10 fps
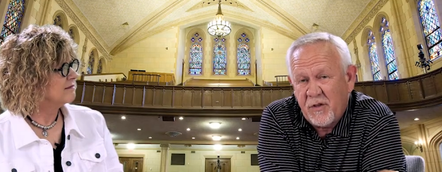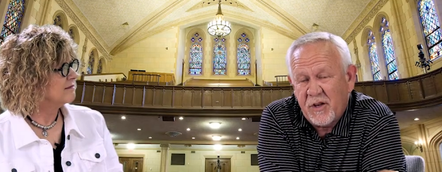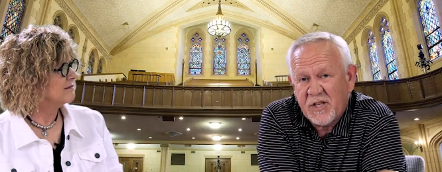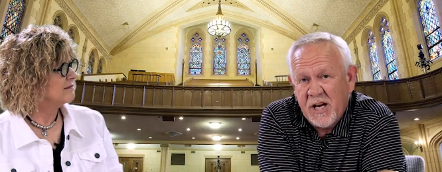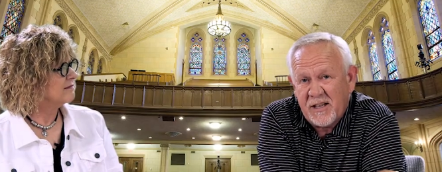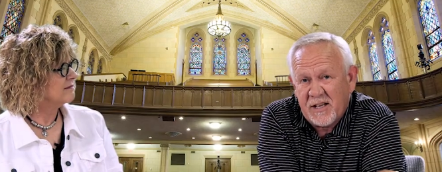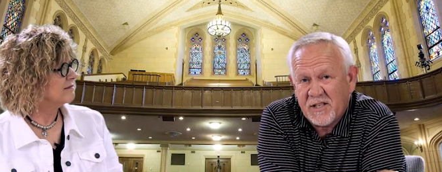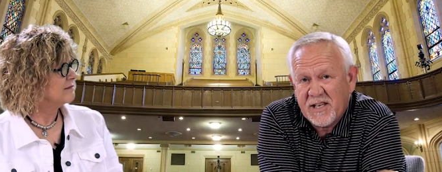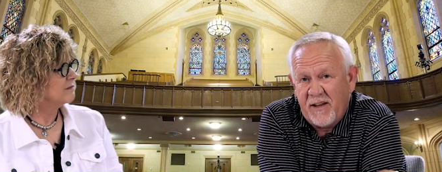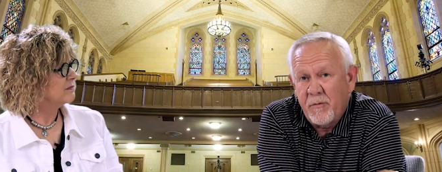Speaker 1: the 10th at
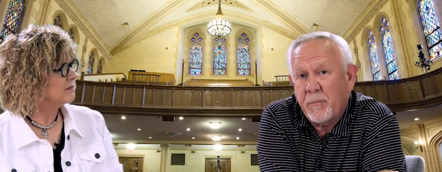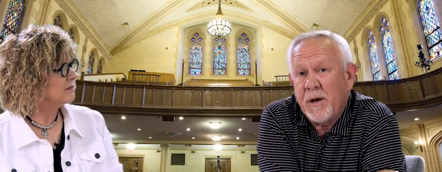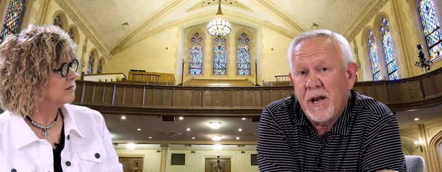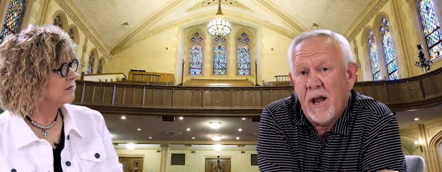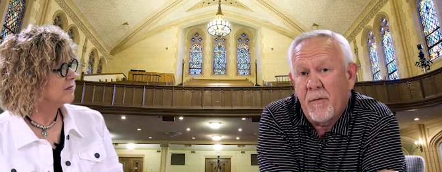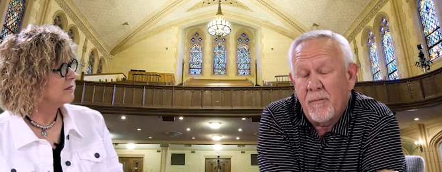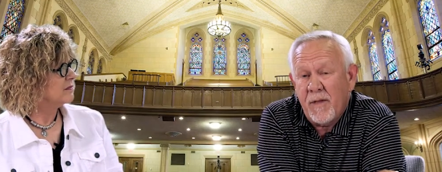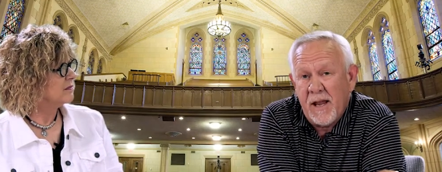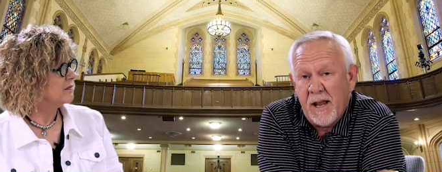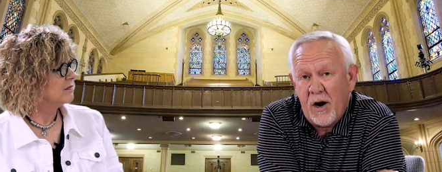7 p.m
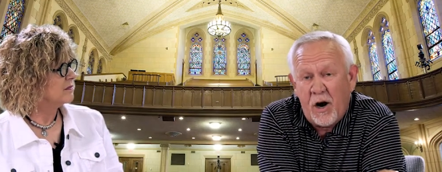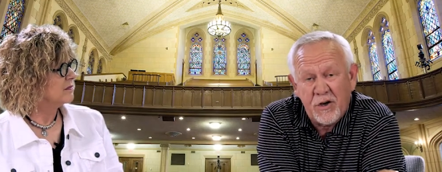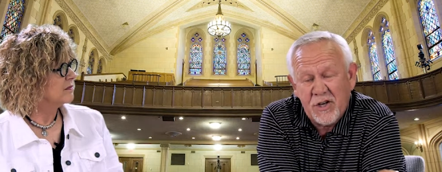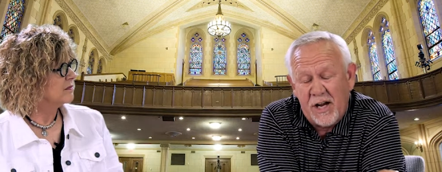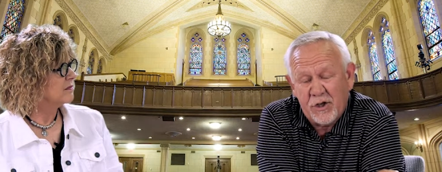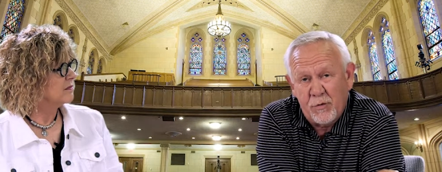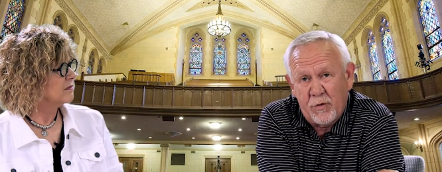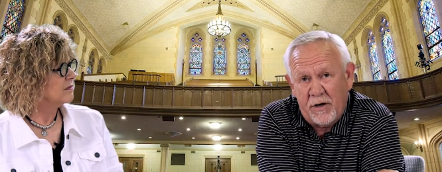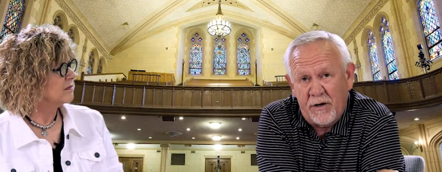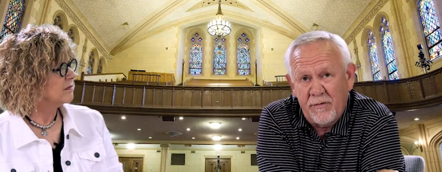in our
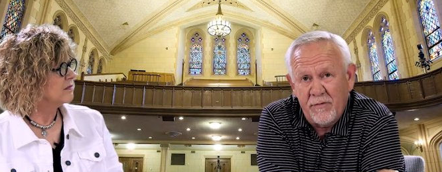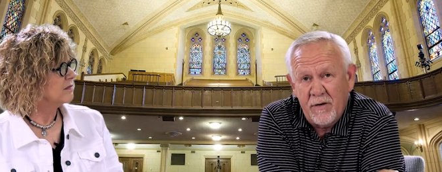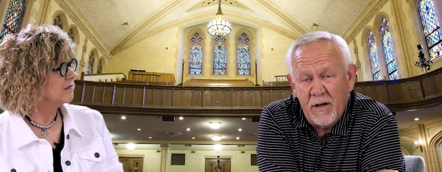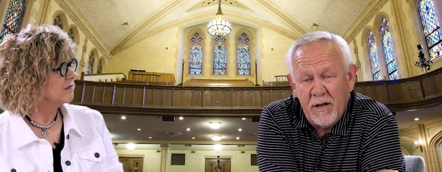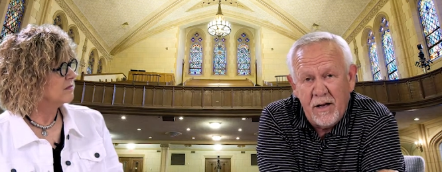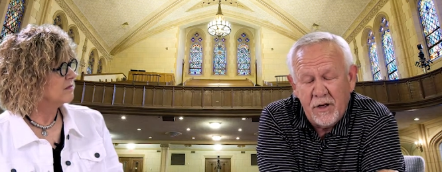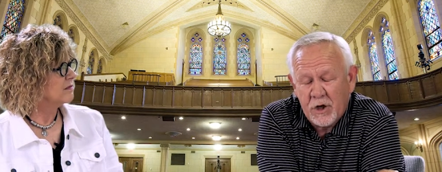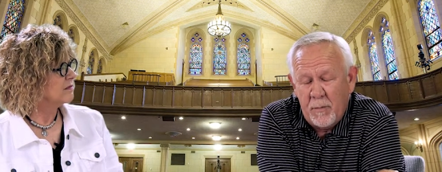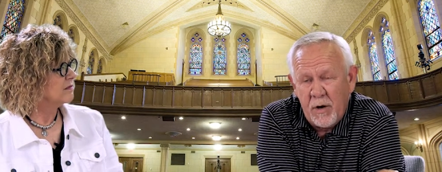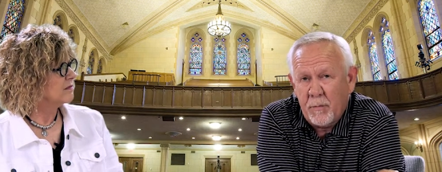sanctuary it's
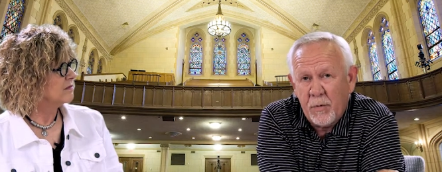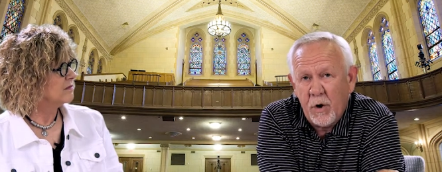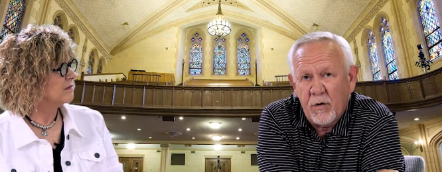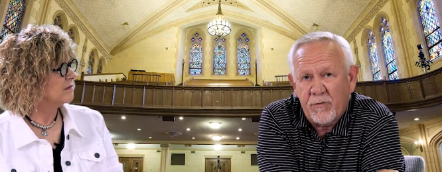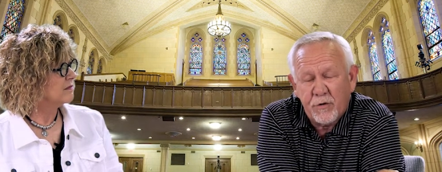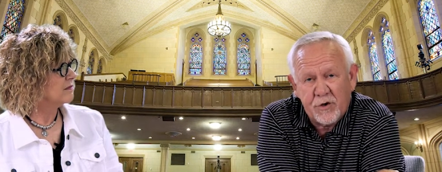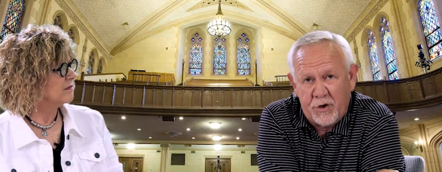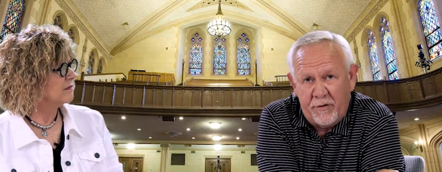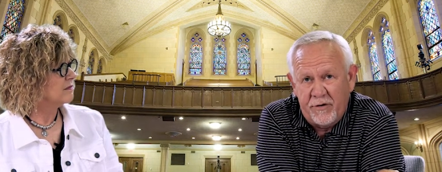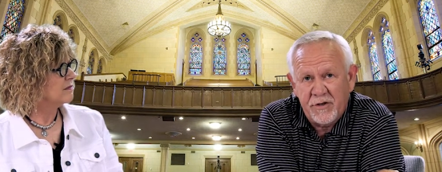going to be a beautiful
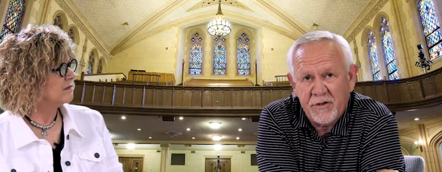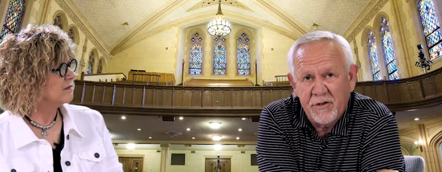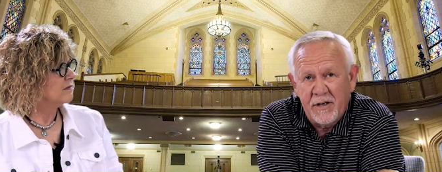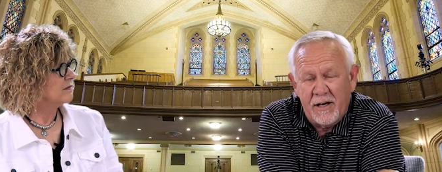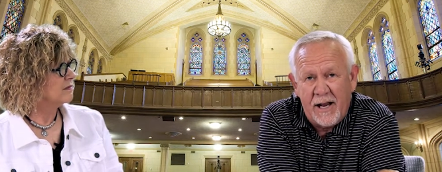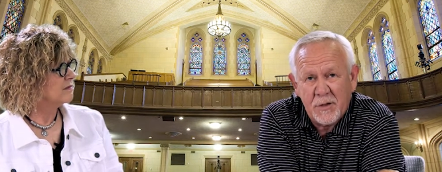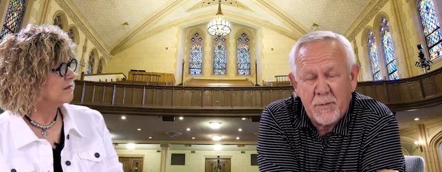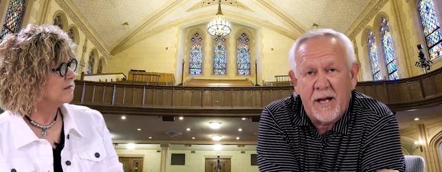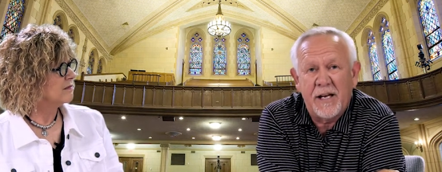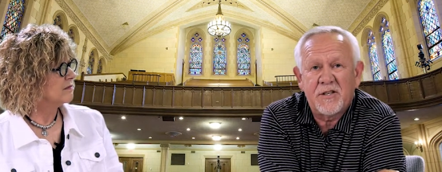service and as
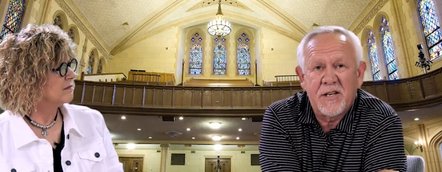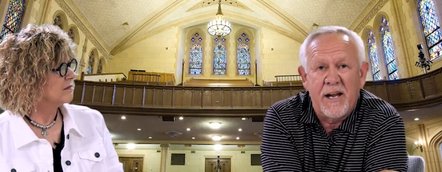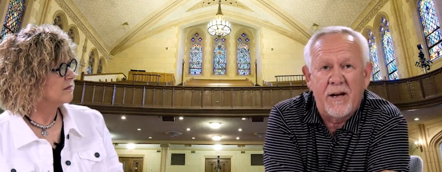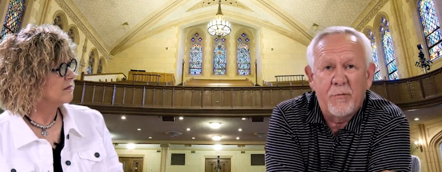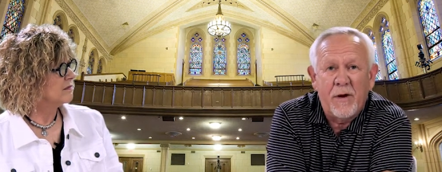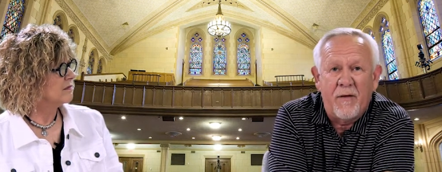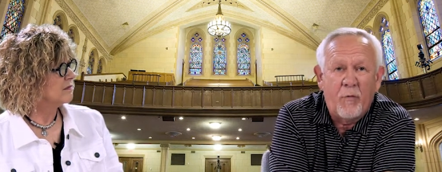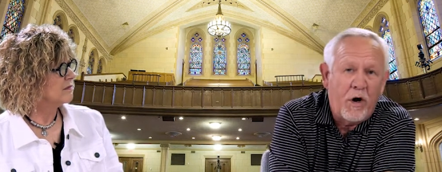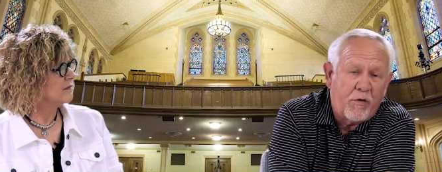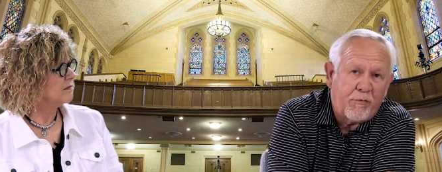Peggy said, we have
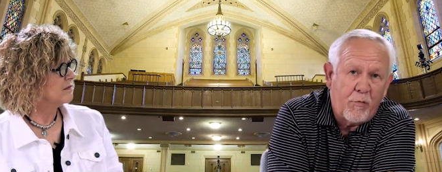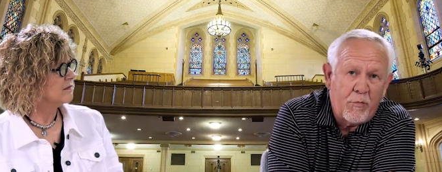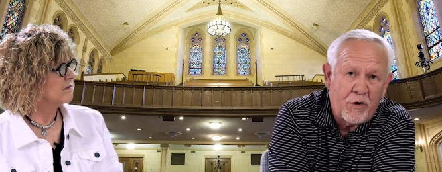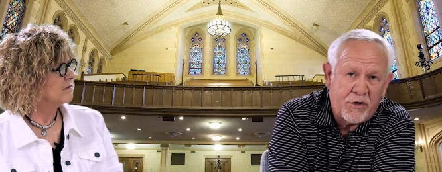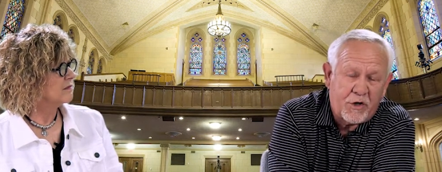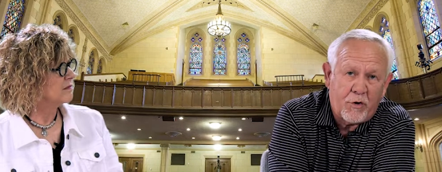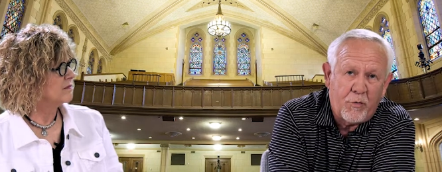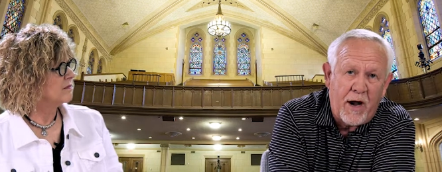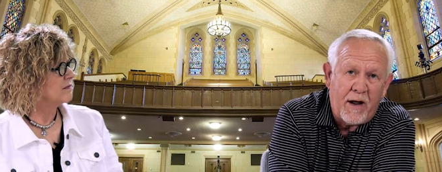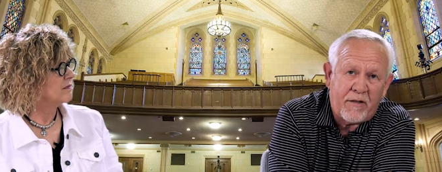wonderful music
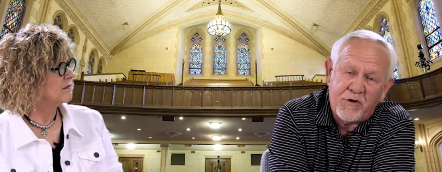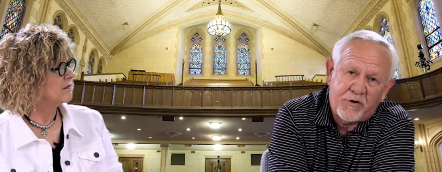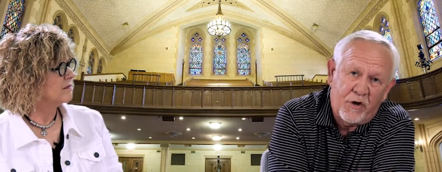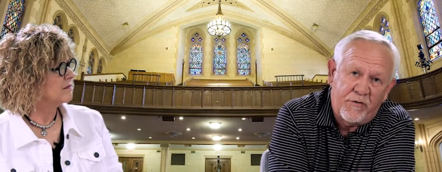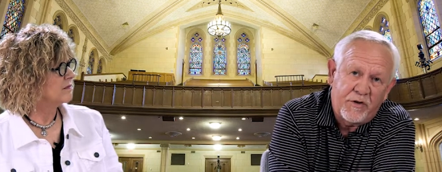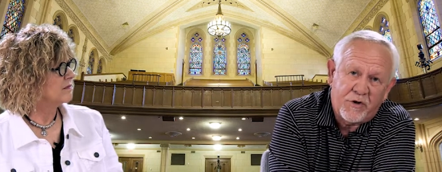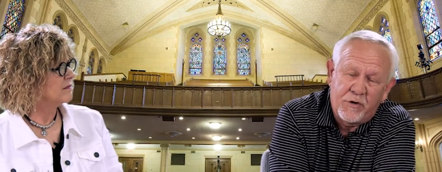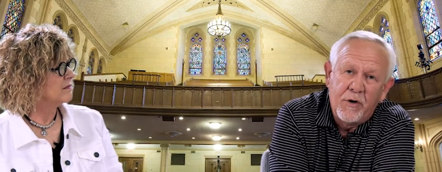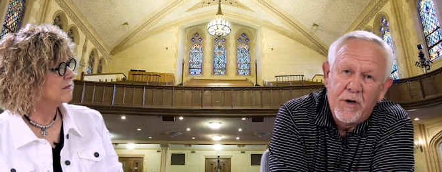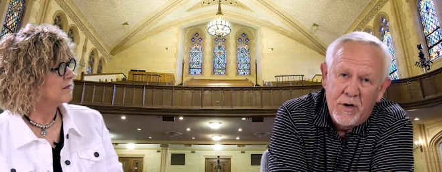throughout the service,
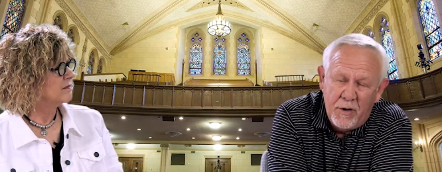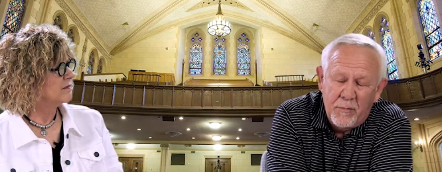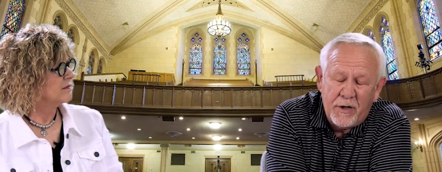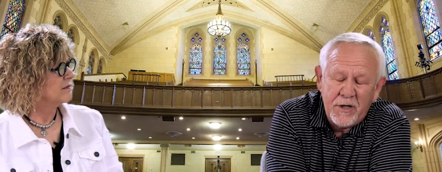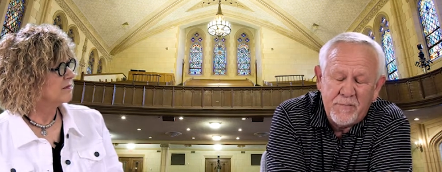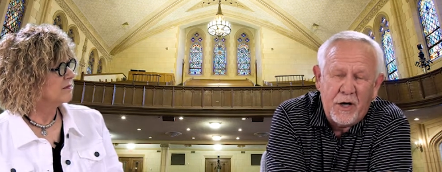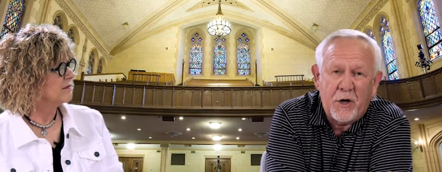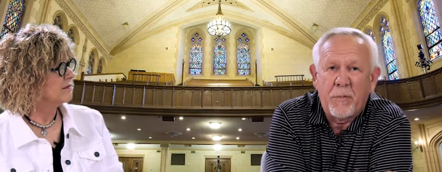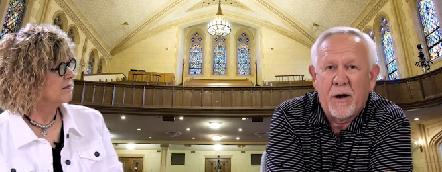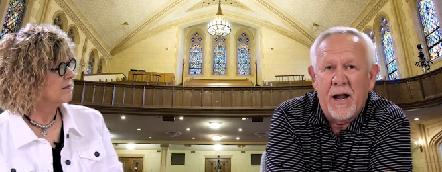so please make
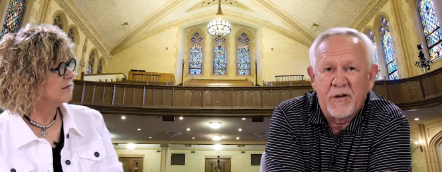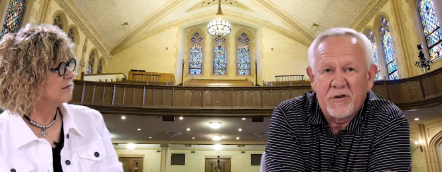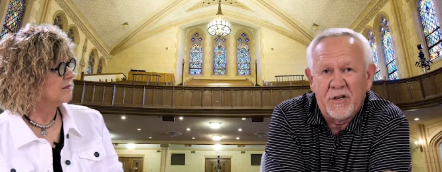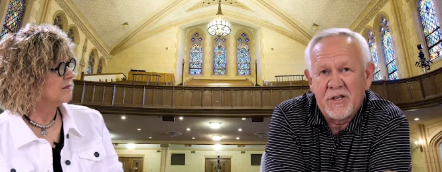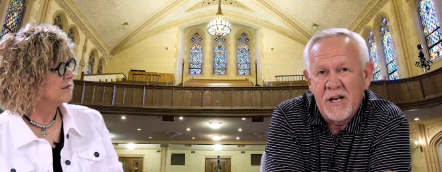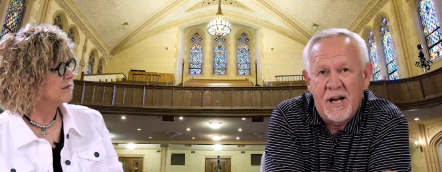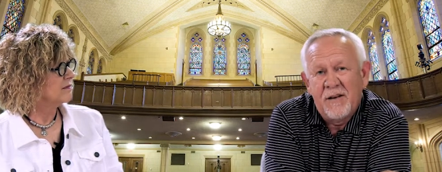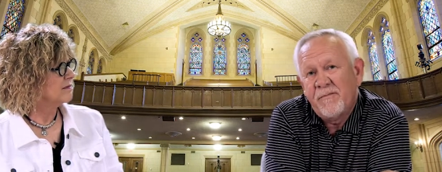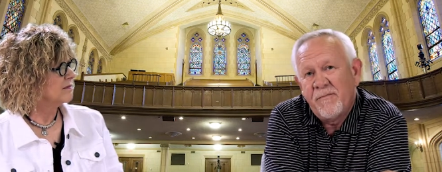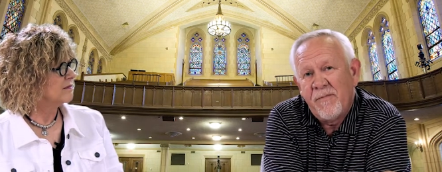your plans to attend.